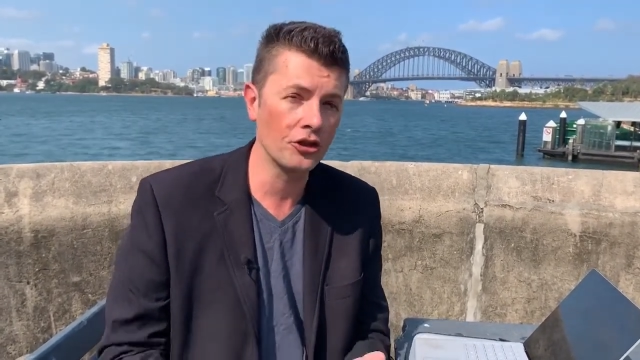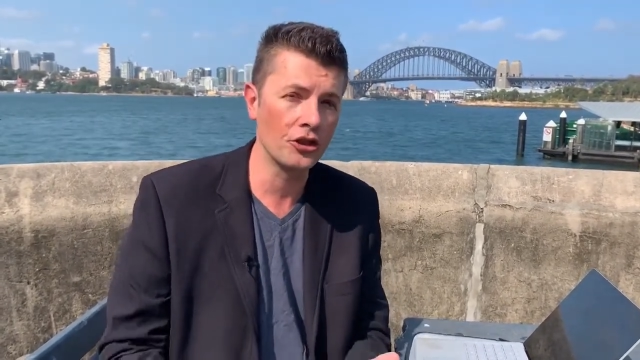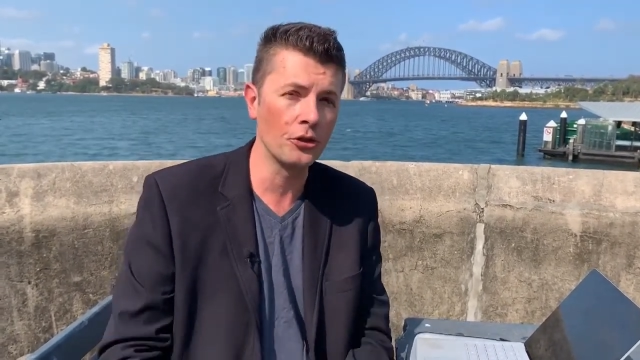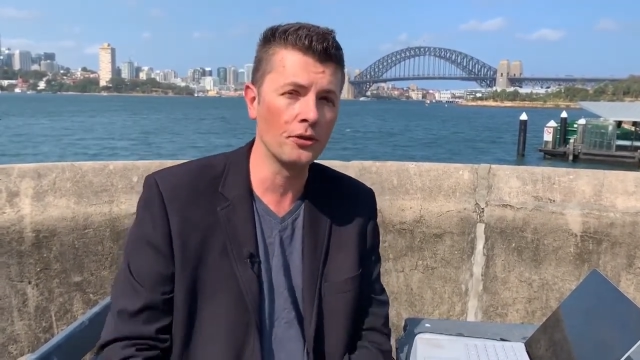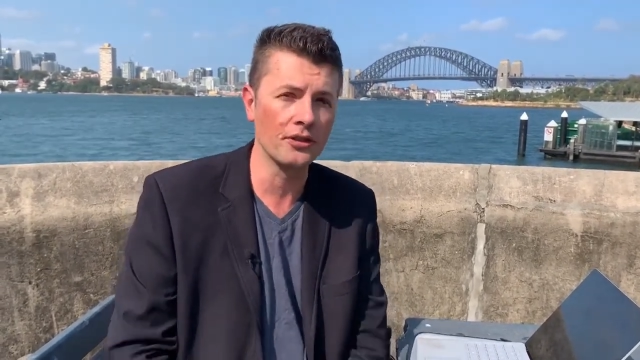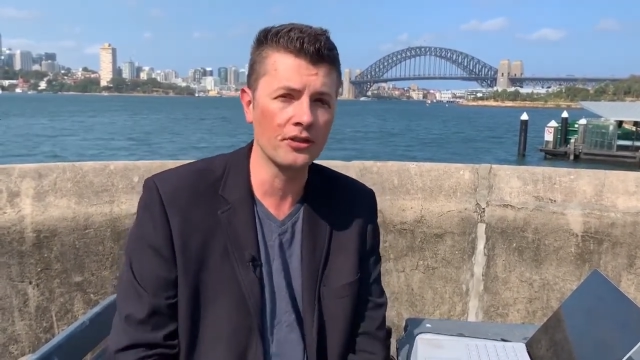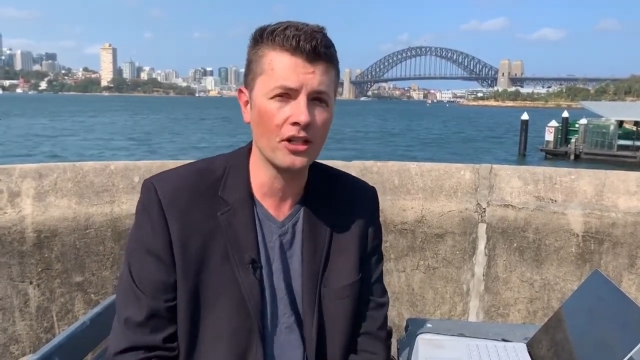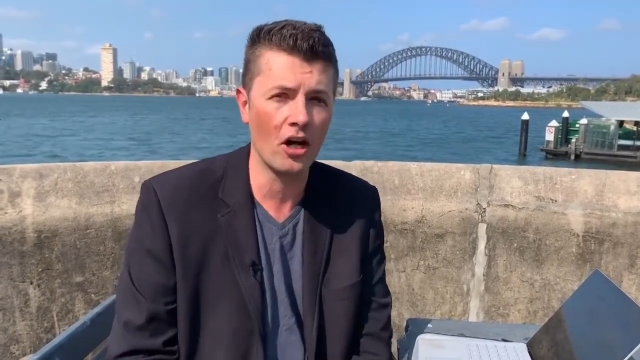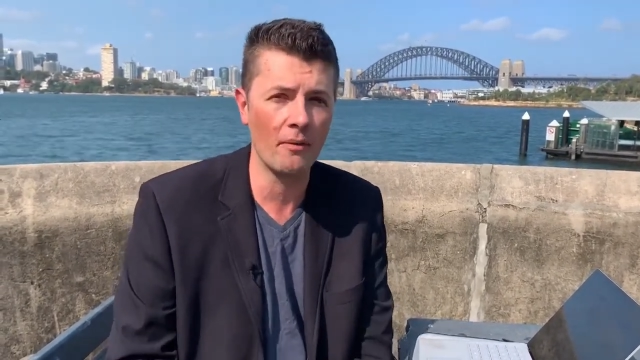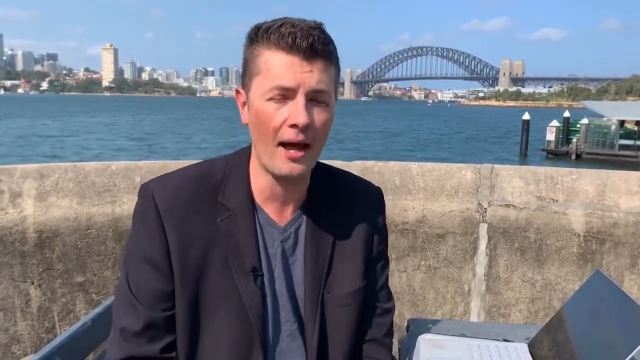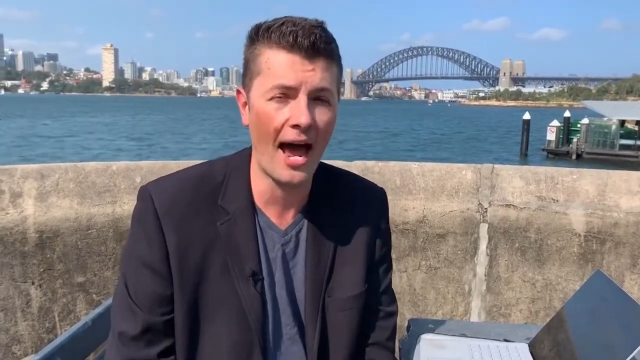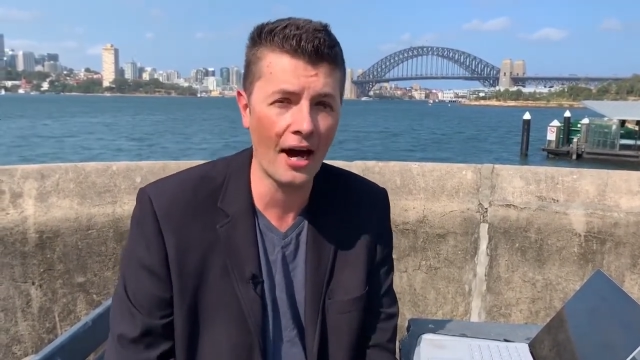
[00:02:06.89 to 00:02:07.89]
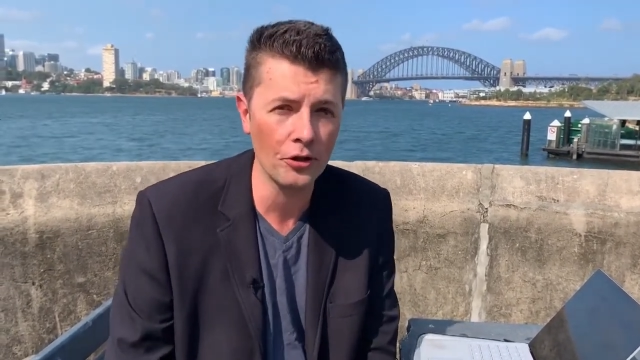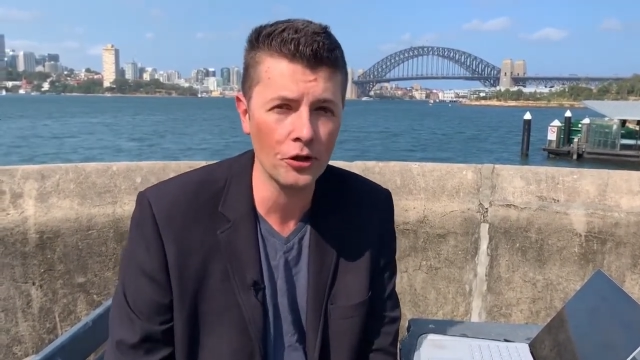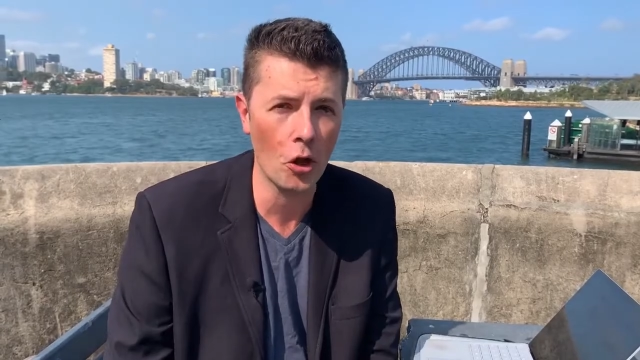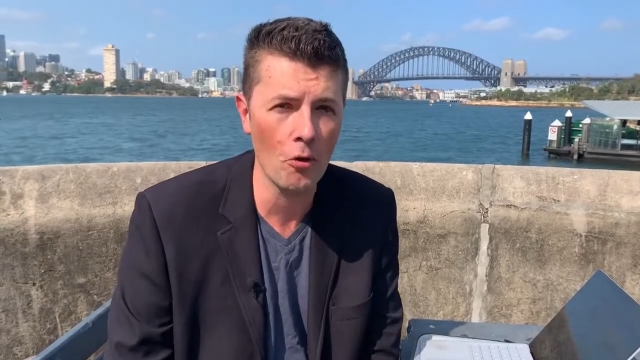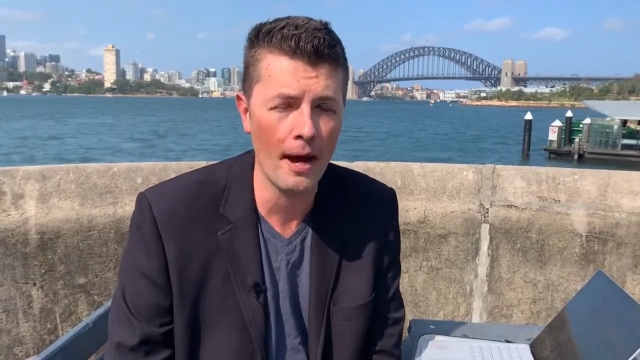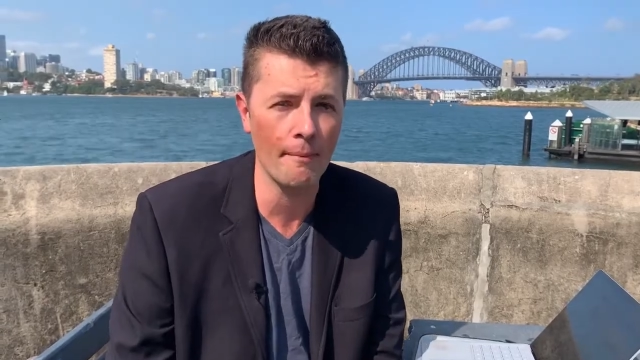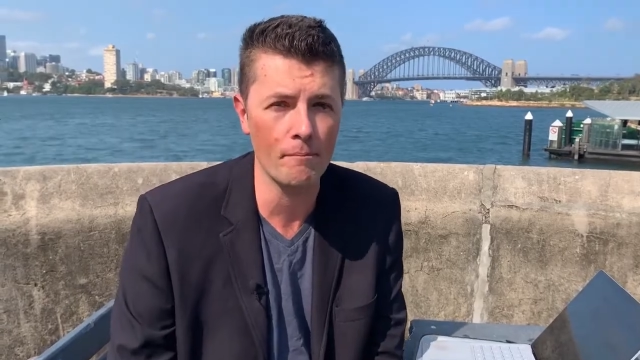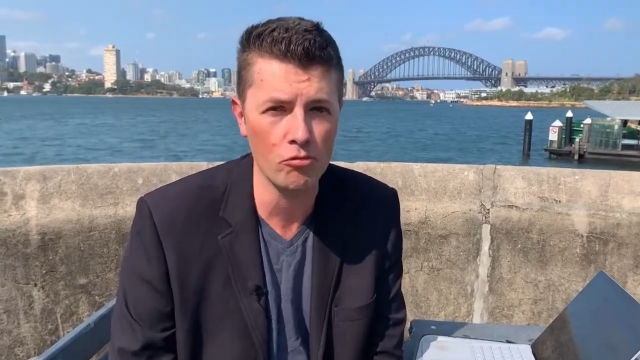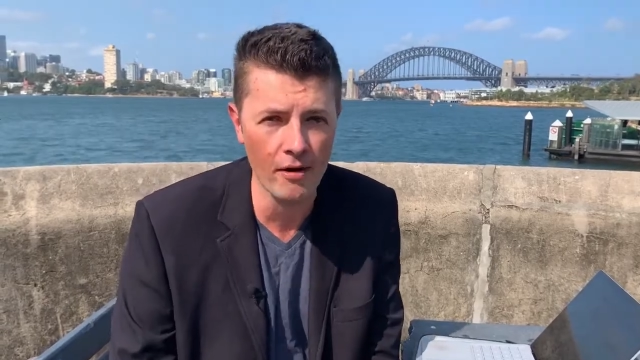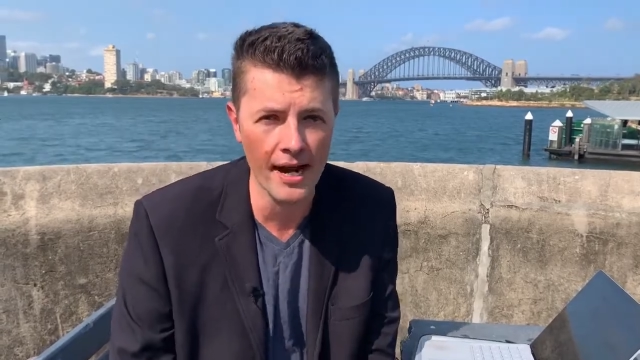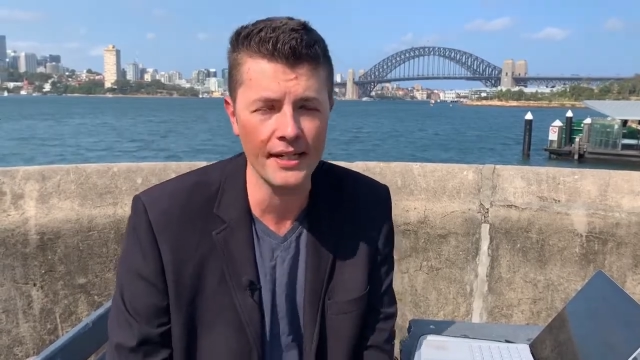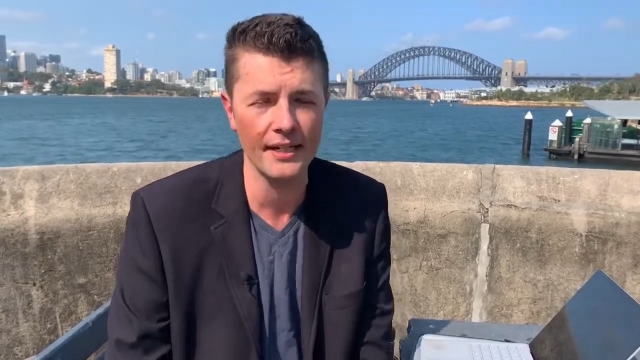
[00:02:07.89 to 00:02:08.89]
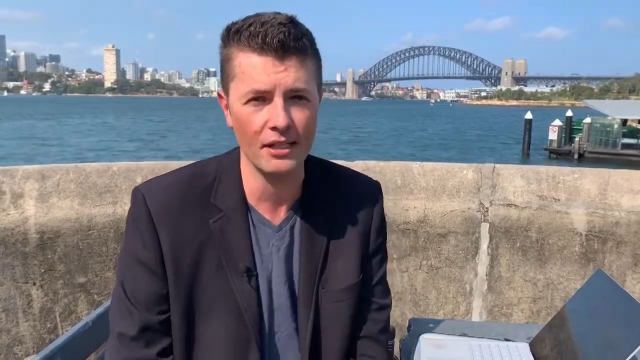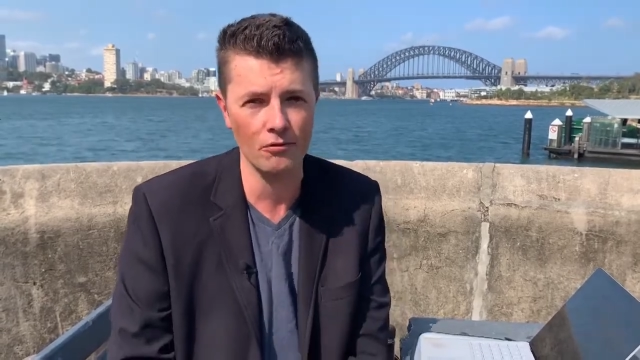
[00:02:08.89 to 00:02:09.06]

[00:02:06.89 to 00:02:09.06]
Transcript: students on how to go about branding